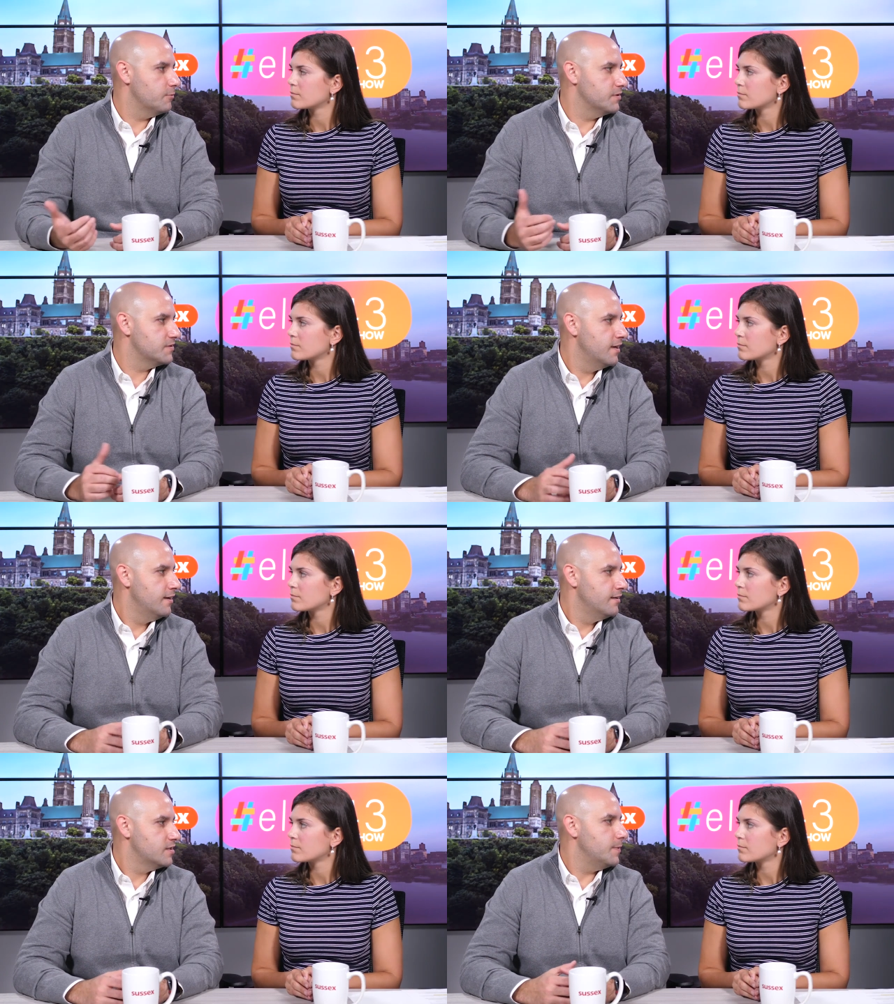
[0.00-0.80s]
Speaker 1: was
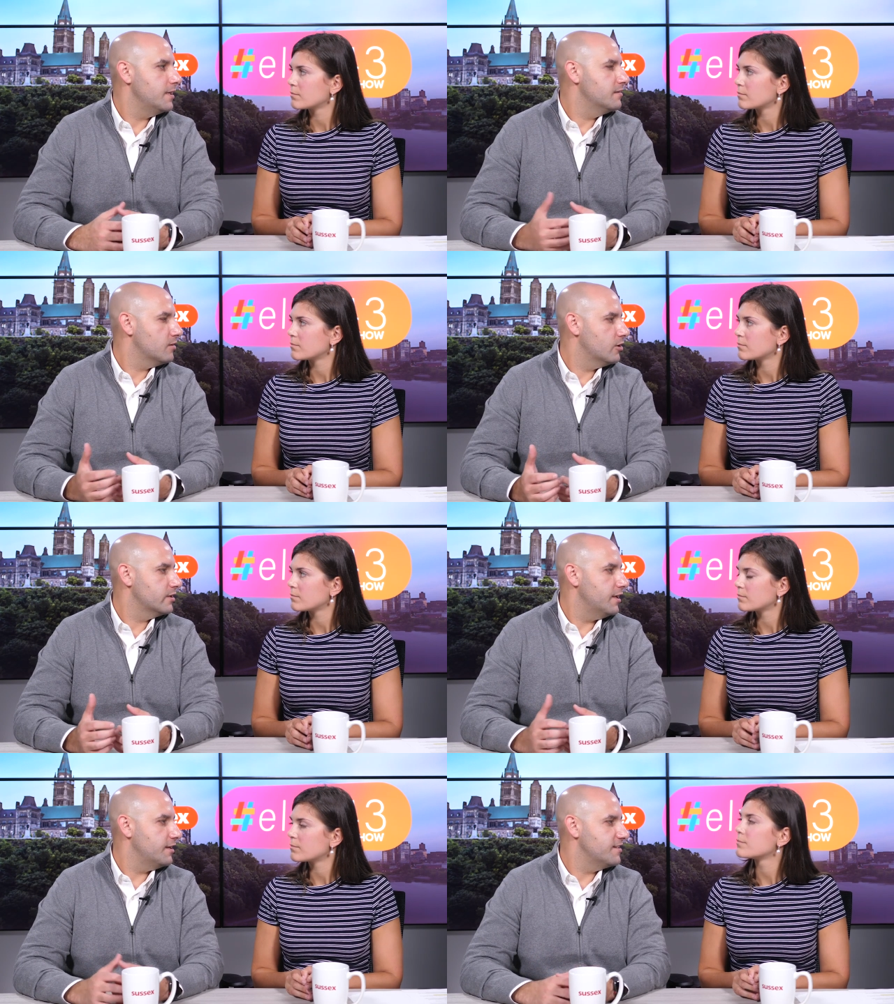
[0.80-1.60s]
speaking to all
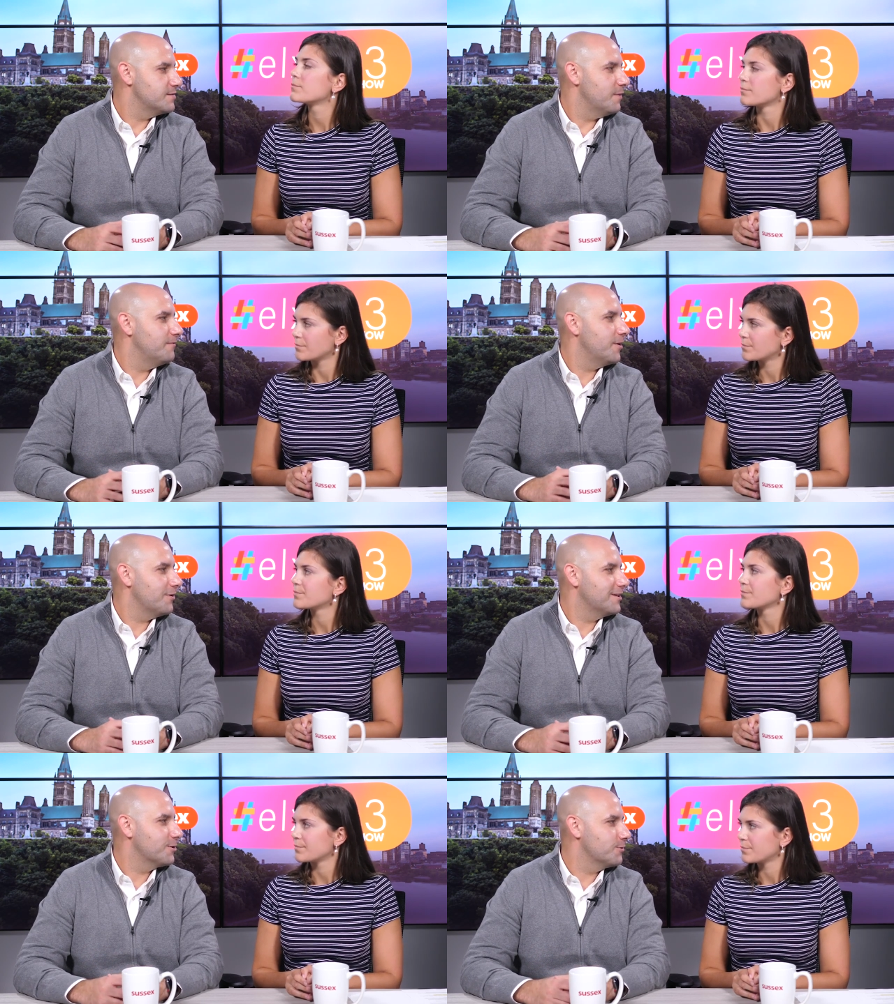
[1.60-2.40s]
Canadians, but very
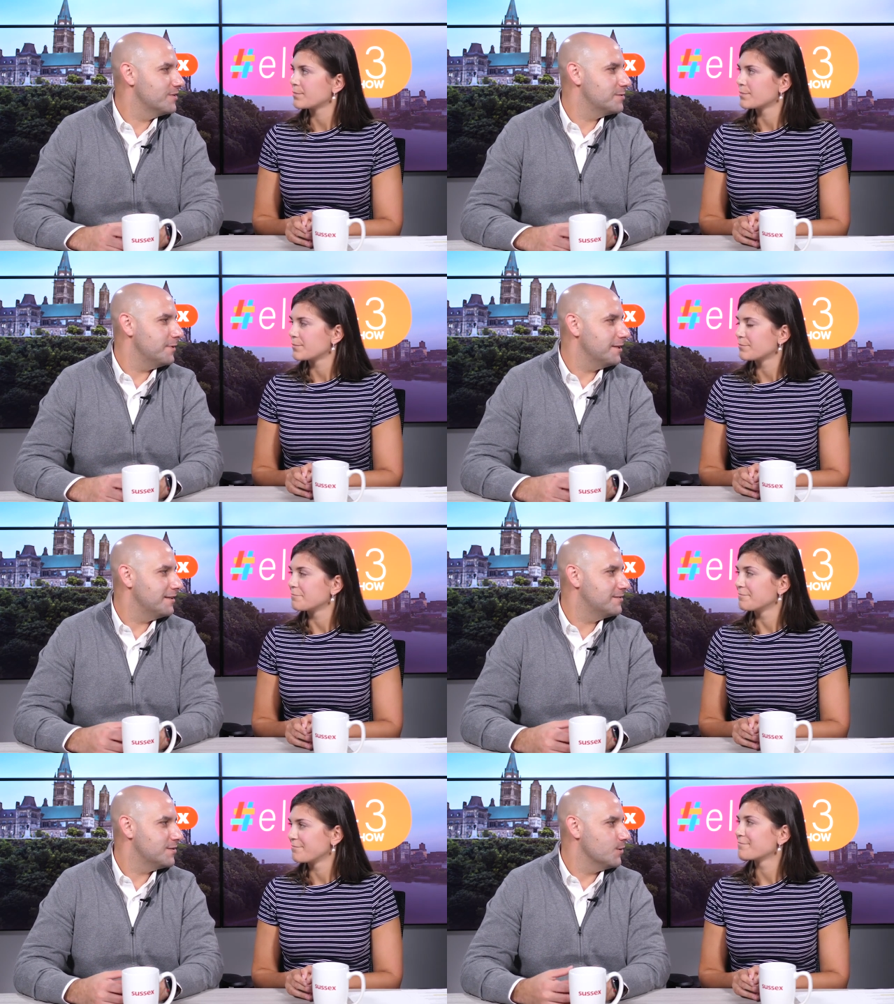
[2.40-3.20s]
clearly
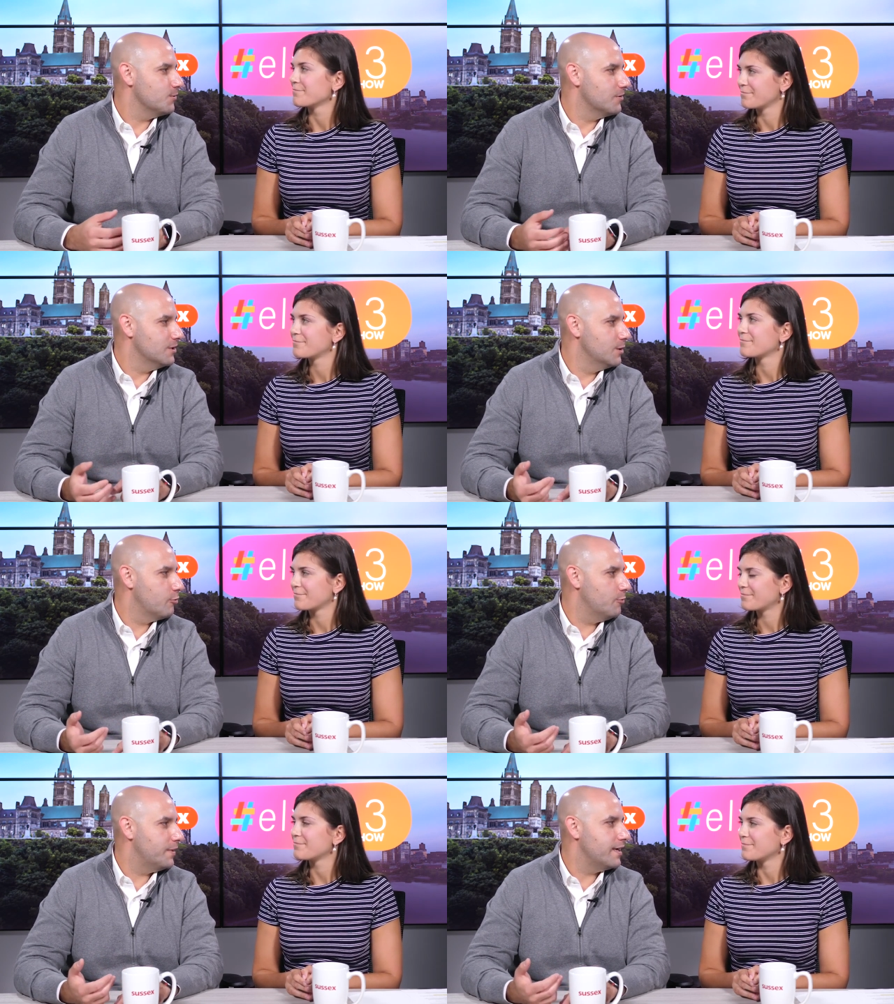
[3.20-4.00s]
speaking to the
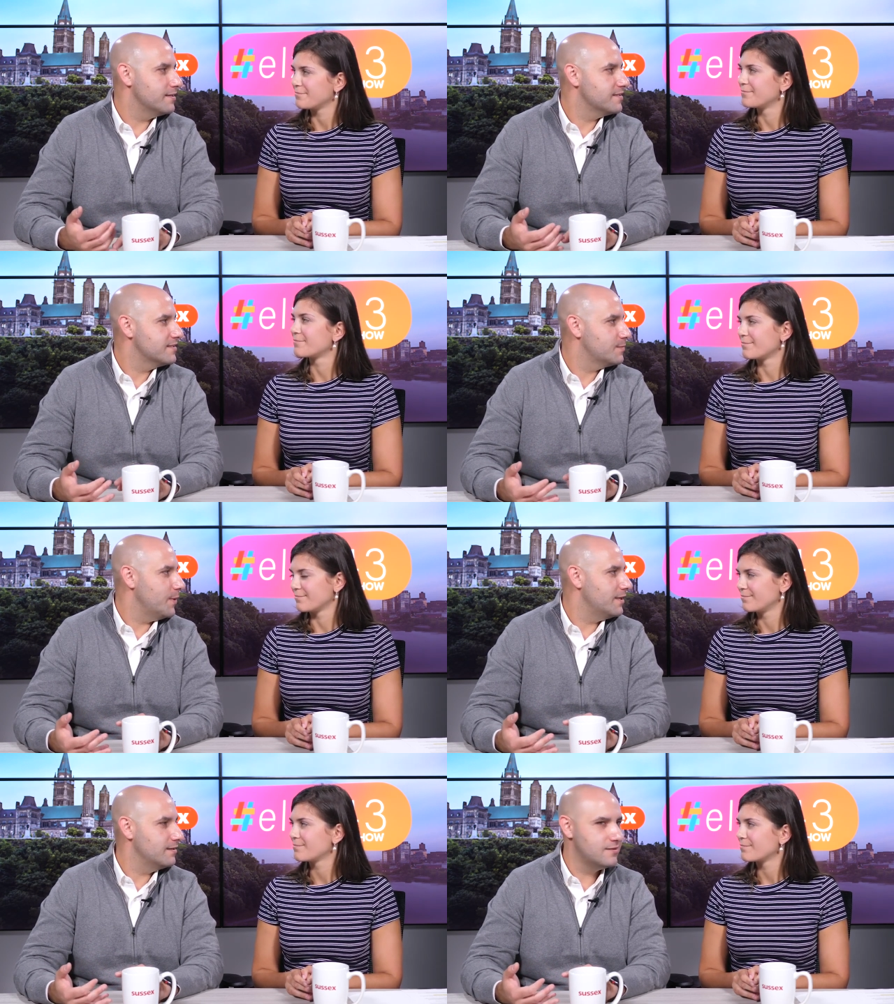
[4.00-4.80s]
Liberal base mm-hmm. and
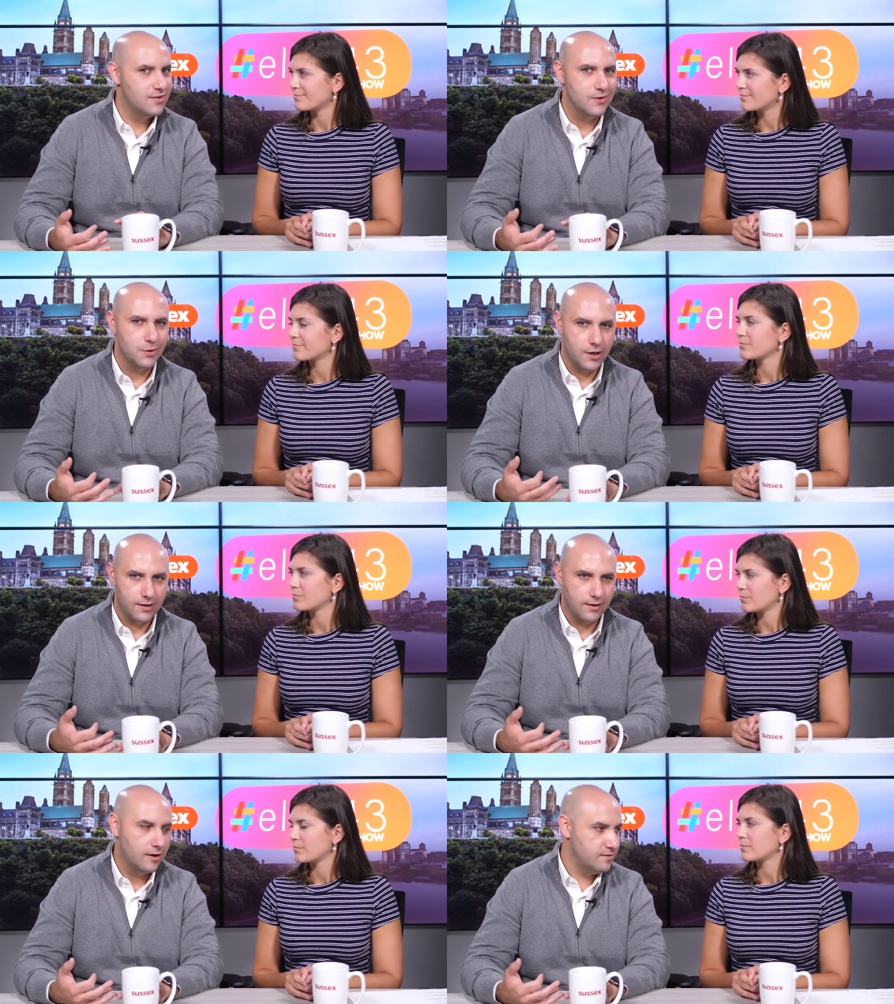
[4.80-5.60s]
speaking to
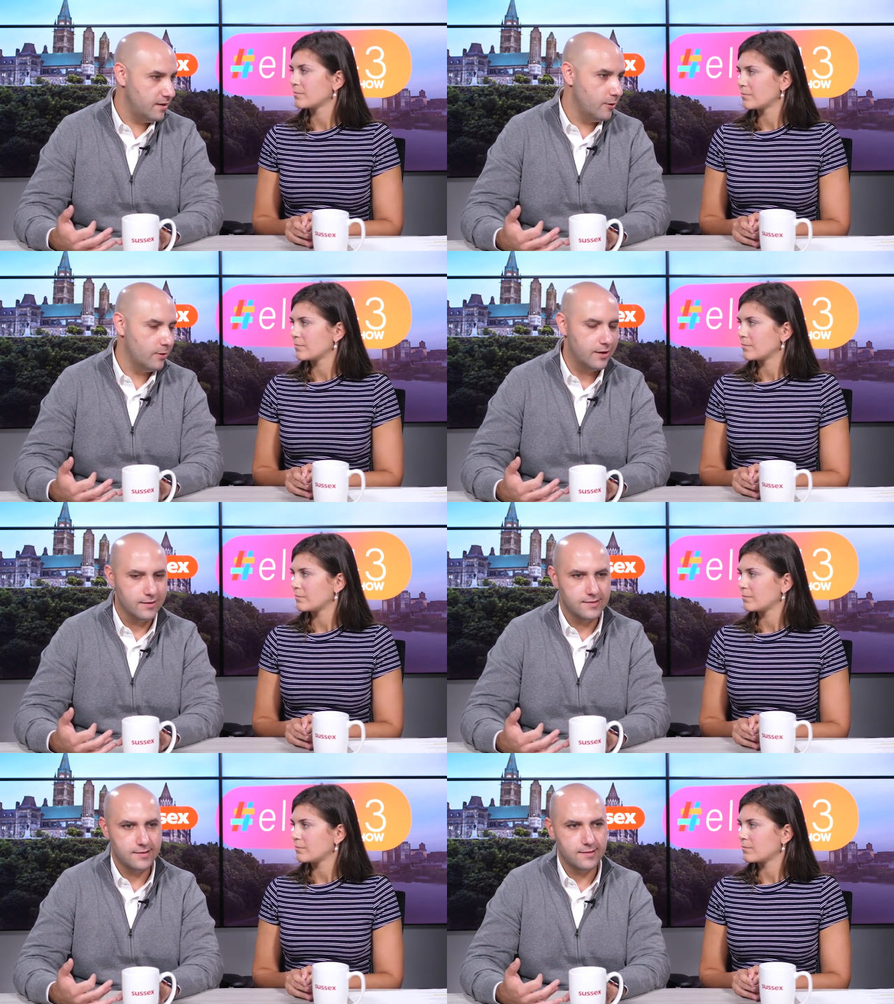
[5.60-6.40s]
uh,
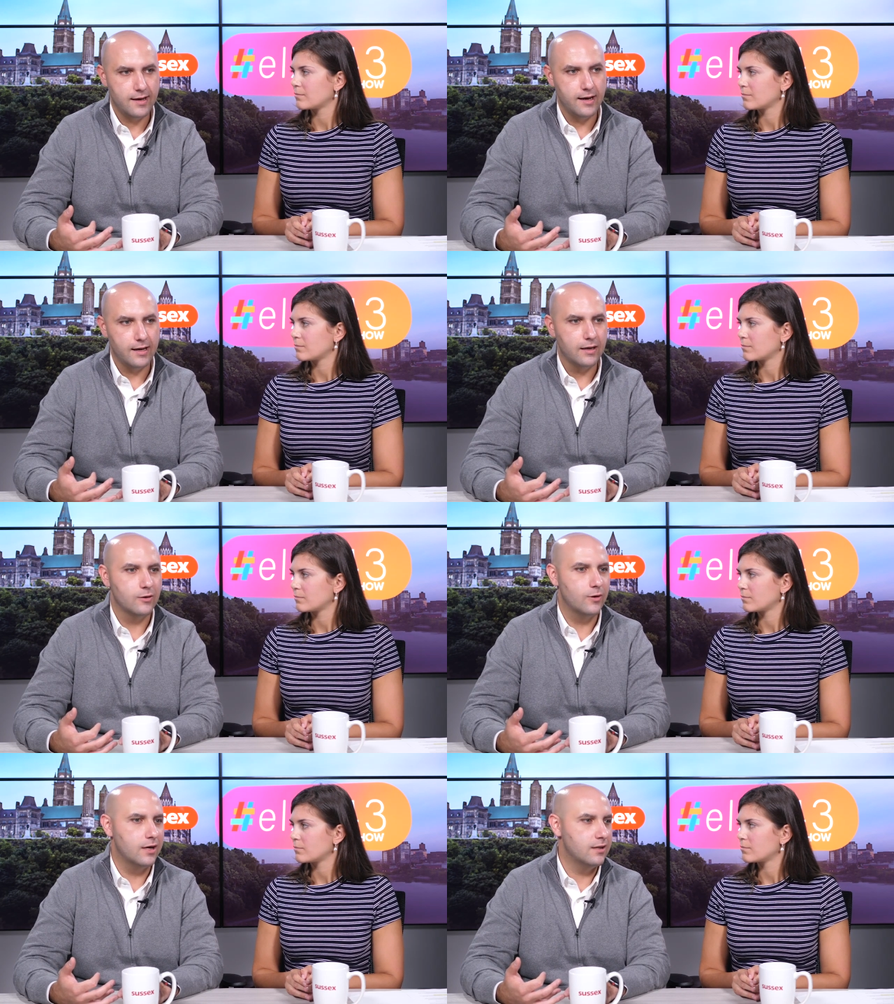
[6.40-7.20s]
Ontarians uh, and
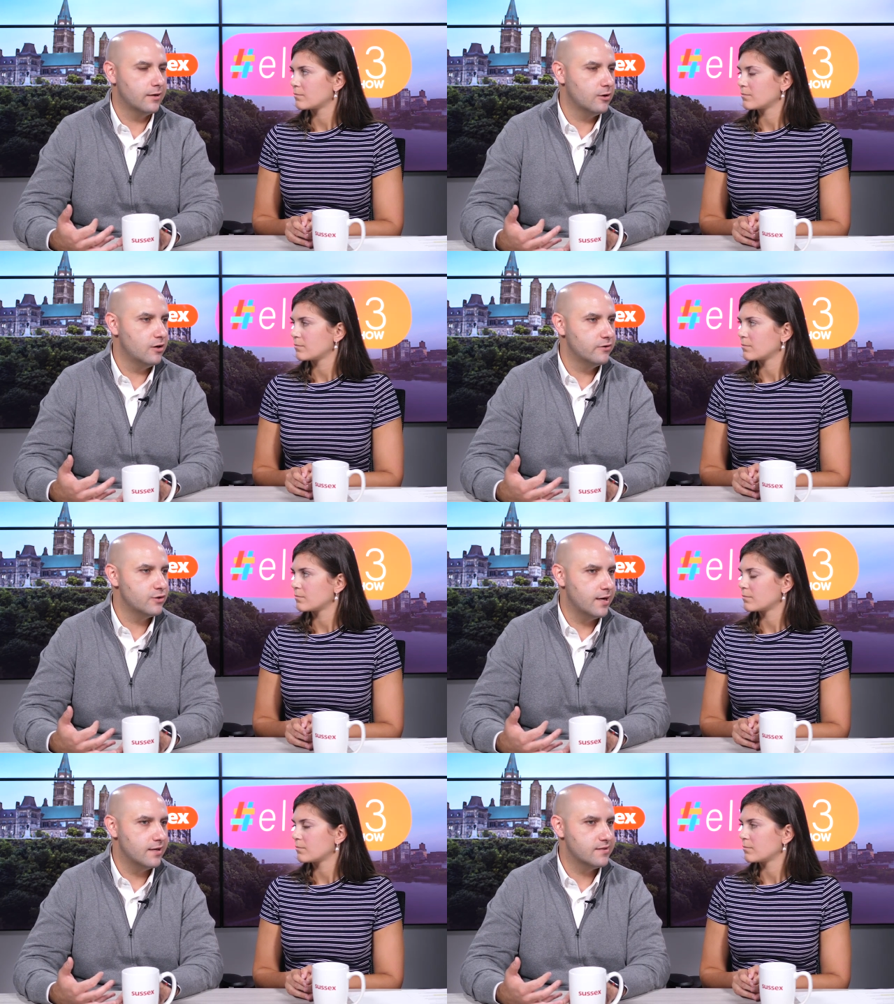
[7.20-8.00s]
creating that
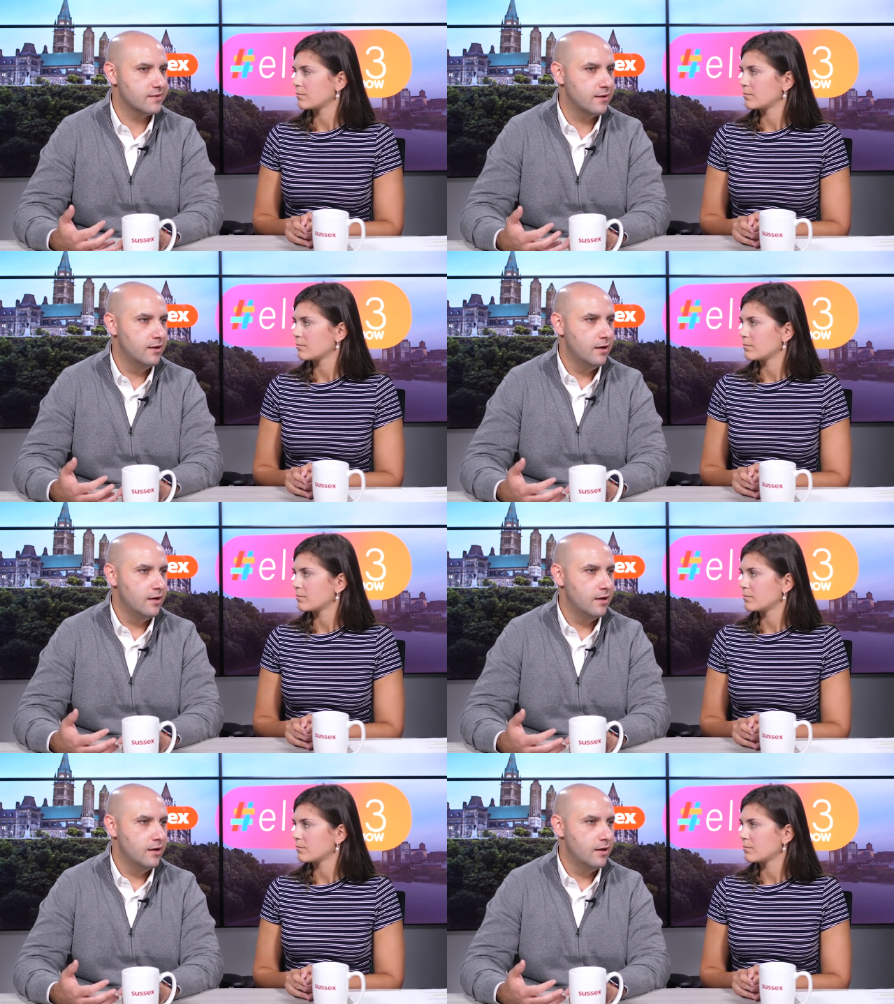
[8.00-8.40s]
contrast.